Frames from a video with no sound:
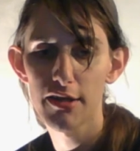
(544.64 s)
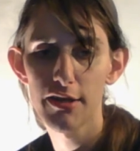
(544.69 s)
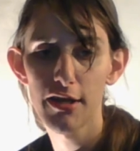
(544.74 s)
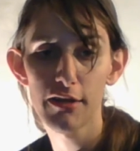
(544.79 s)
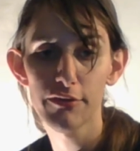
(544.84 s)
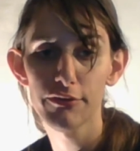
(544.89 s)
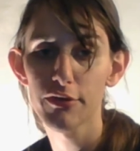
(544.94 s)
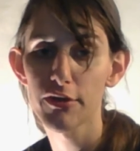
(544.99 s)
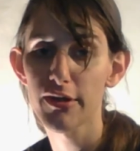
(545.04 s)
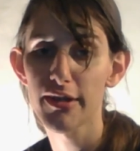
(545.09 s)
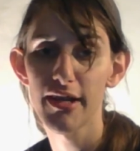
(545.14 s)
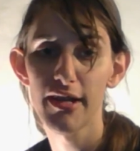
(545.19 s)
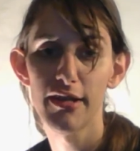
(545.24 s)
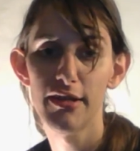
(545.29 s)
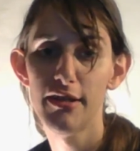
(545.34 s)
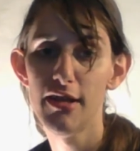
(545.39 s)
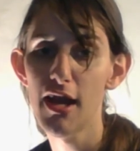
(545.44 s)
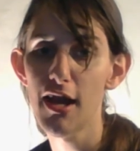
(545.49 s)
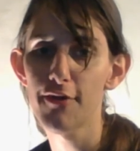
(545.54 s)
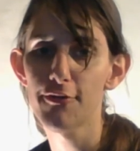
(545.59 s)
never again
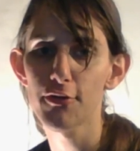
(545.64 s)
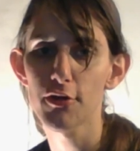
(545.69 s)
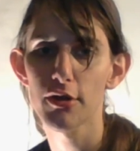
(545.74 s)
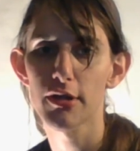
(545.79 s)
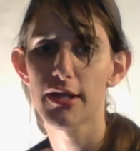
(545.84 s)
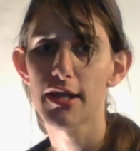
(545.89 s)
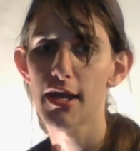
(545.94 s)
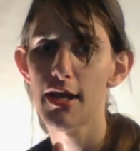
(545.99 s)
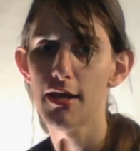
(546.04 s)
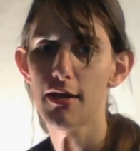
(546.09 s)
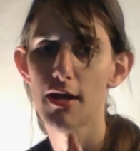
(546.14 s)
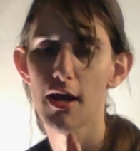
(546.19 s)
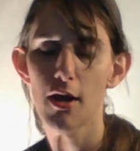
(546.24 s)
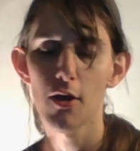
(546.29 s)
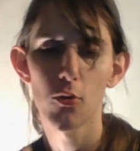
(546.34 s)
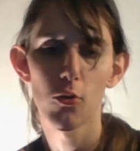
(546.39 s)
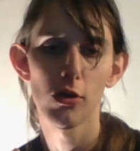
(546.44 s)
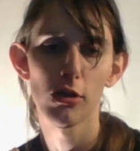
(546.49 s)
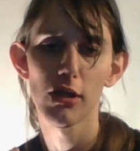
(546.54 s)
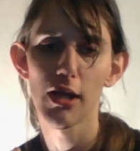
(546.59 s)

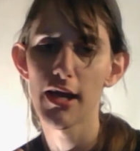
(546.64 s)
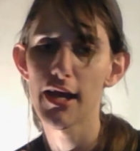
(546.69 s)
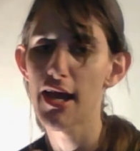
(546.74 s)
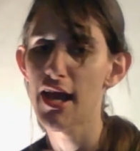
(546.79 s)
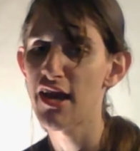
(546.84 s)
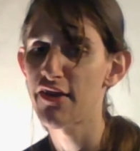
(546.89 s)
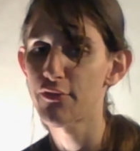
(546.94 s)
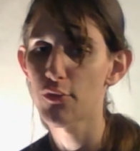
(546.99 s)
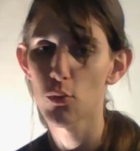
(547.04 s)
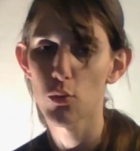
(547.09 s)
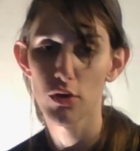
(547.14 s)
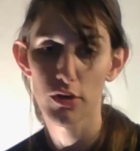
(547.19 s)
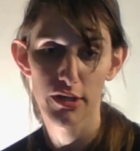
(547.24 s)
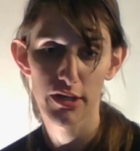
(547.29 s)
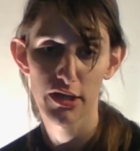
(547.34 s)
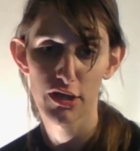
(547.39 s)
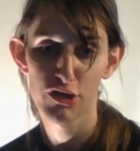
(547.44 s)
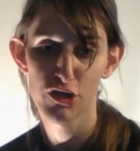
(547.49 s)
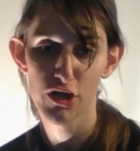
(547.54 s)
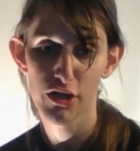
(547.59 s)
will I ever work in
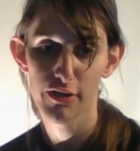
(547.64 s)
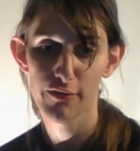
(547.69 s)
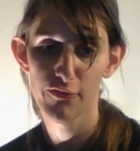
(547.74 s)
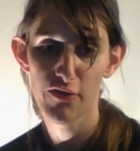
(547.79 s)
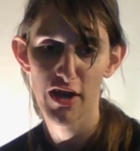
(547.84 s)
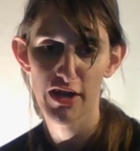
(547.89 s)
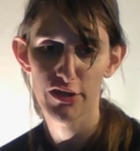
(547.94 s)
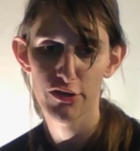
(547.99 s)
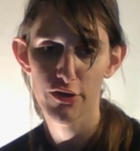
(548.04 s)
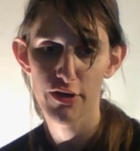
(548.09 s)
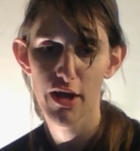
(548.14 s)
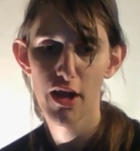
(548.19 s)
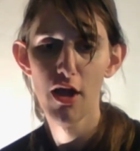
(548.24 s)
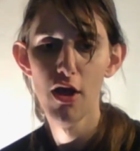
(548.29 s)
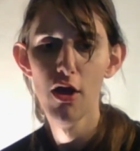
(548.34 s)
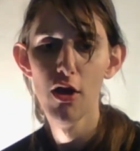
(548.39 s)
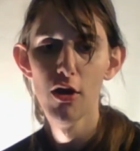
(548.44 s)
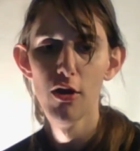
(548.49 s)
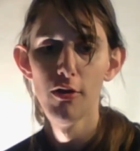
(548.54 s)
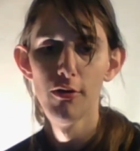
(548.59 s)
a chicken factory.
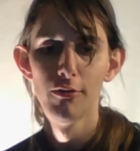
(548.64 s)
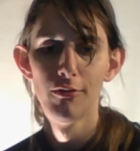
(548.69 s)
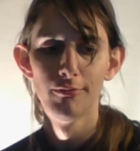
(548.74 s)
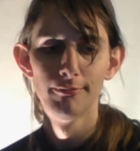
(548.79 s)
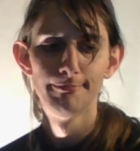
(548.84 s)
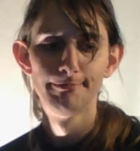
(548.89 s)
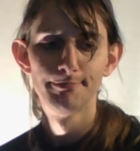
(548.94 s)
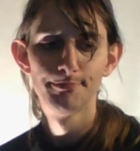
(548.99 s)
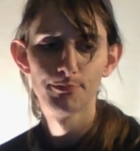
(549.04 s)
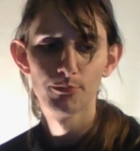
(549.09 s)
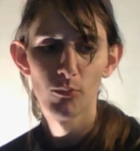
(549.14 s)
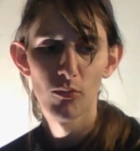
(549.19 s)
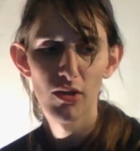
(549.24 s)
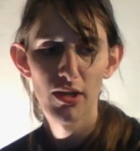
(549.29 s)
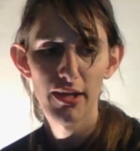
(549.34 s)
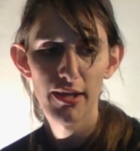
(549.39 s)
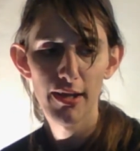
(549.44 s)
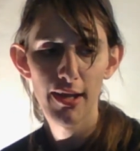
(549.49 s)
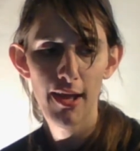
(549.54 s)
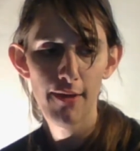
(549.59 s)

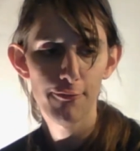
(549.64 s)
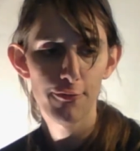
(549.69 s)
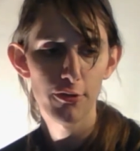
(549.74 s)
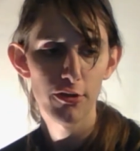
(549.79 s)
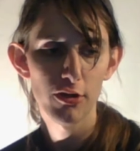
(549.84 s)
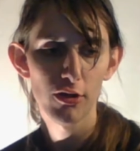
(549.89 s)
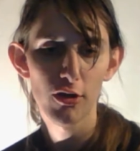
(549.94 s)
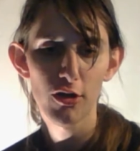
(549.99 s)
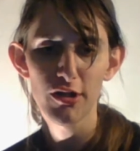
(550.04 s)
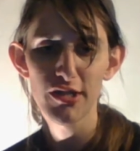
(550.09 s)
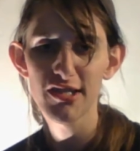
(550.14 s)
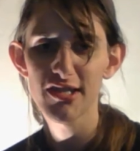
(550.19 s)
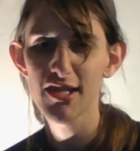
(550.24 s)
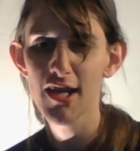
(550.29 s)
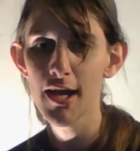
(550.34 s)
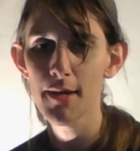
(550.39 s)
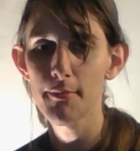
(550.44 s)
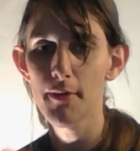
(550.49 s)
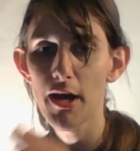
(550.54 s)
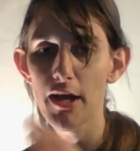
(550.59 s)
And for the longest
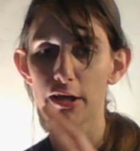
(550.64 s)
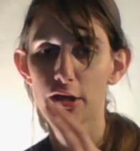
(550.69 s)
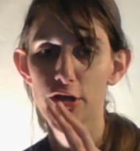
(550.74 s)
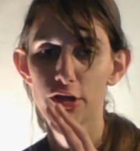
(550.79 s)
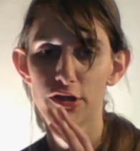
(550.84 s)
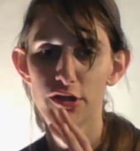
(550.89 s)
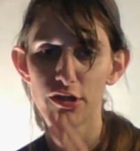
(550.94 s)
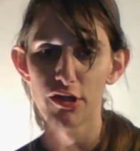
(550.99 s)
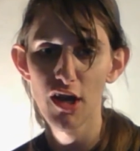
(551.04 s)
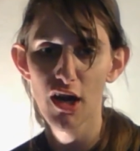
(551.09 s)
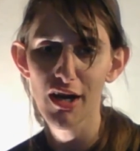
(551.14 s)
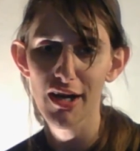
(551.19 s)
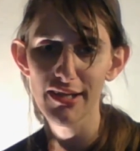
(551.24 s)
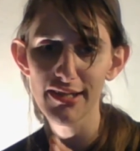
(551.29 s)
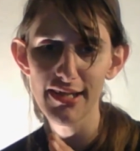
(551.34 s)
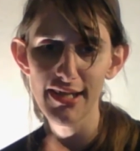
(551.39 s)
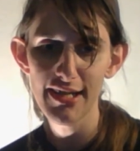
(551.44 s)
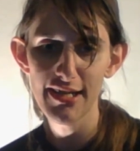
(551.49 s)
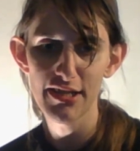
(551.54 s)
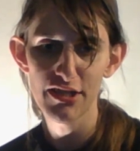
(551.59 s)
time, I could not
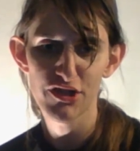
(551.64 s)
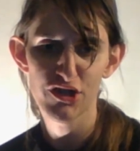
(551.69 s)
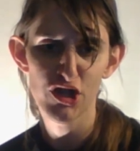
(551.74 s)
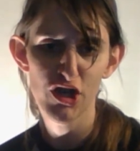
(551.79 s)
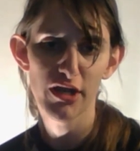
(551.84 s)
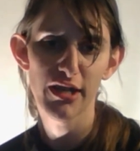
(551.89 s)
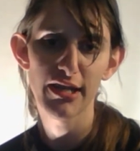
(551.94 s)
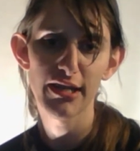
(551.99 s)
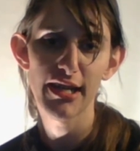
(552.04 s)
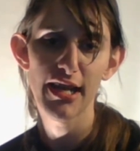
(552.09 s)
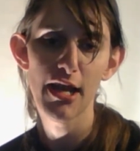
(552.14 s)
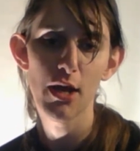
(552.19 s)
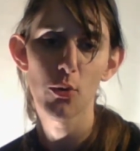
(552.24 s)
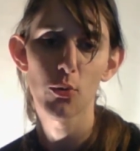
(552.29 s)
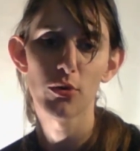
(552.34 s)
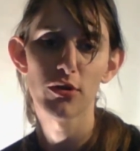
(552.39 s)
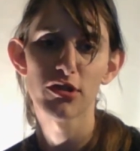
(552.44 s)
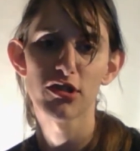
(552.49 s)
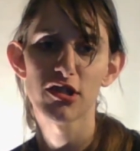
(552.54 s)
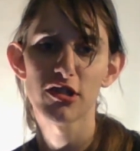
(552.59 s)
eat chicken. It
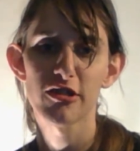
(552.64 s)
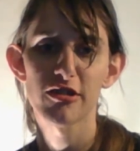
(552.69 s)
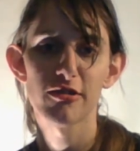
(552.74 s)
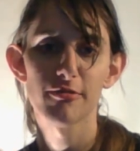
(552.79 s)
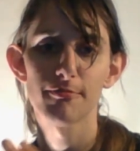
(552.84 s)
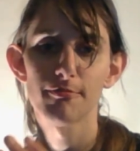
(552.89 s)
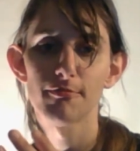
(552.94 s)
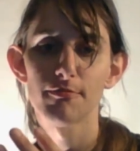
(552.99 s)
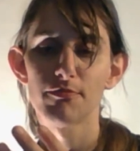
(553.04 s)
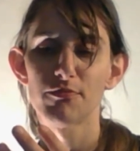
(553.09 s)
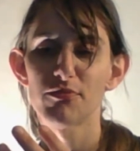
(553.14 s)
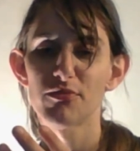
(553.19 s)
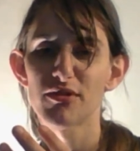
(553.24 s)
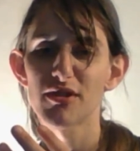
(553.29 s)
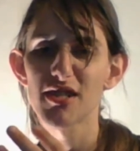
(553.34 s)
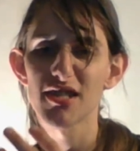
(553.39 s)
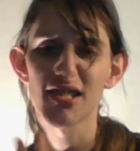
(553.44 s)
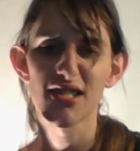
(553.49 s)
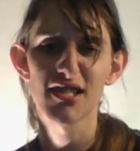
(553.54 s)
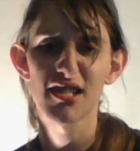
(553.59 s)
was
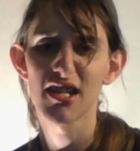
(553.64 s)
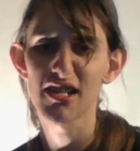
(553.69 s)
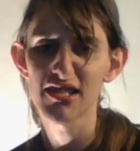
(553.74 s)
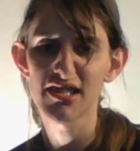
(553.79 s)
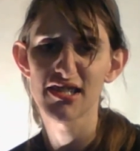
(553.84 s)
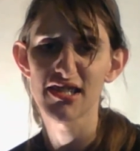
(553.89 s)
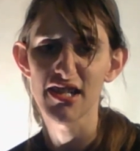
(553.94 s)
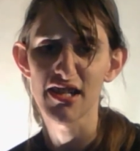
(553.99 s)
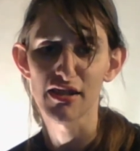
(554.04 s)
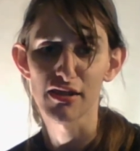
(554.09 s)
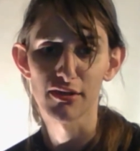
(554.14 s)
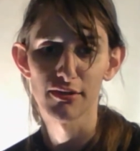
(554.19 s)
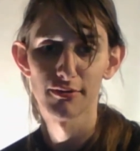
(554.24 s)
disgusting.